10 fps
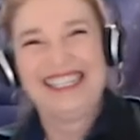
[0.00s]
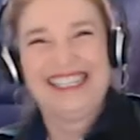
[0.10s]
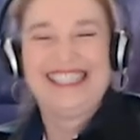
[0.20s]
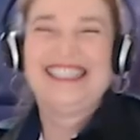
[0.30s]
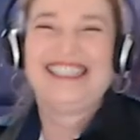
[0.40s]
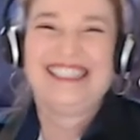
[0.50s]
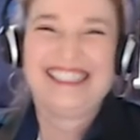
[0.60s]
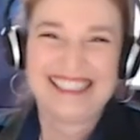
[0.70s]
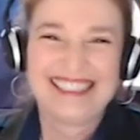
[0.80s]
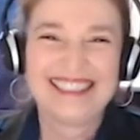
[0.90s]

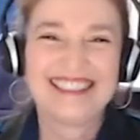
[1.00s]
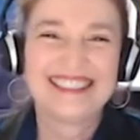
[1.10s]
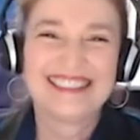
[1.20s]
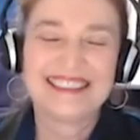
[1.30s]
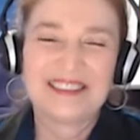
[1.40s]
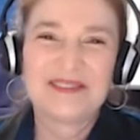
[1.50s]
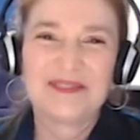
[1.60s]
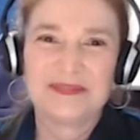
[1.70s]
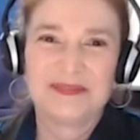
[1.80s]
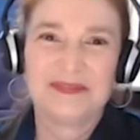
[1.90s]

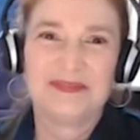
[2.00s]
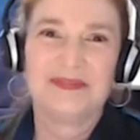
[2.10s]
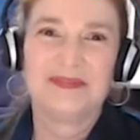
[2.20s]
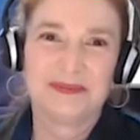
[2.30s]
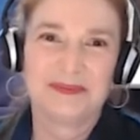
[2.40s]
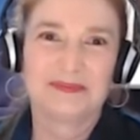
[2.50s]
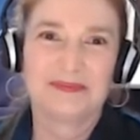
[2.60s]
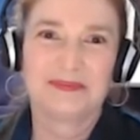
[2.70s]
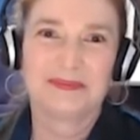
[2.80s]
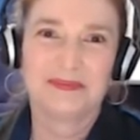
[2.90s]

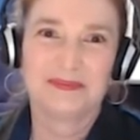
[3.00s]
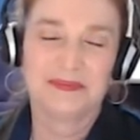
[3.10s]
This person isn't speaking.